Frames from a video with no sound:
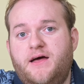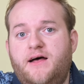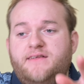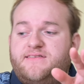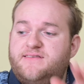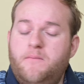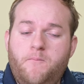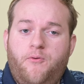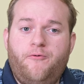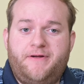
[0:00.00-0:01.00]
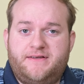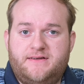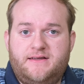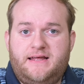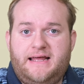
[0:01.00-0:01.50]
at some point
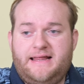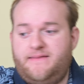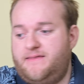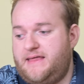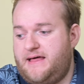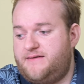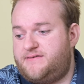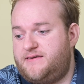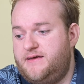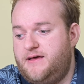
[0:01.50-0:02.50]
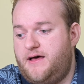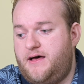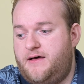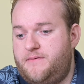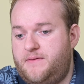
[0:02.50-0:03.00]
in
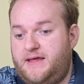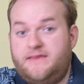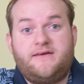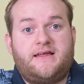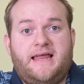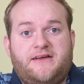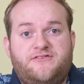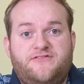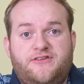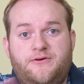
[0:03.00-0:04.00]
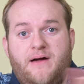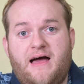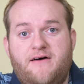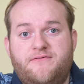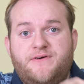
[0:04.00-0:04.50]
the connections that you
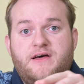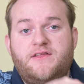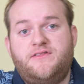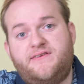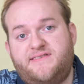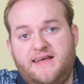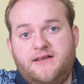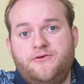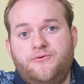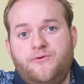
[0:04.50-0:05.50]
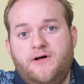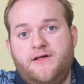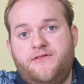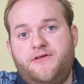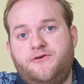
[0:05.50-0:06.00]
have, the signal
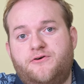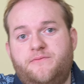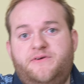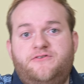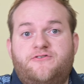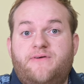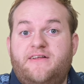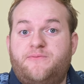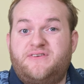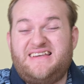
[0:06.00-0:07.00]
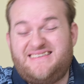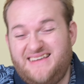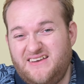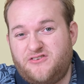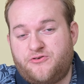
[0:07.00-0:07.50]
that your computer creates, which is
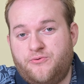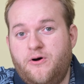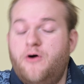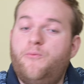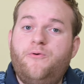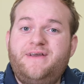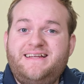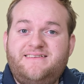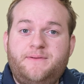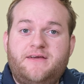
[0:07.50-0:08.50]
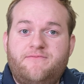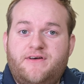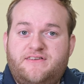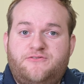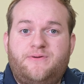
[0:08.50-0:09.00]
digital, will need to be
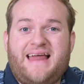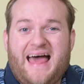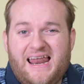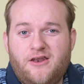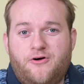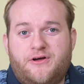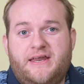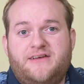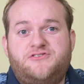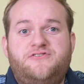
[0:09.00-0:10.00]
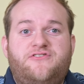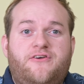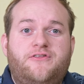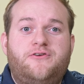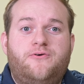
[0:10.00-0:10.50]
converted to an analog connection
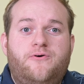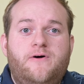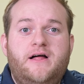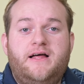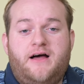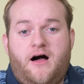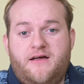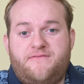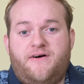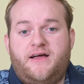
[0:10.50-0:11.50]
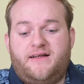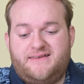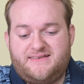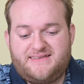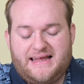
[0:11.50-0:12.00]
so that your hi-fi
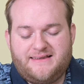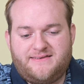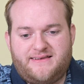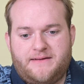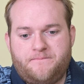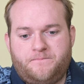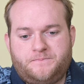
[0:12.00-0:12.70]
understands it.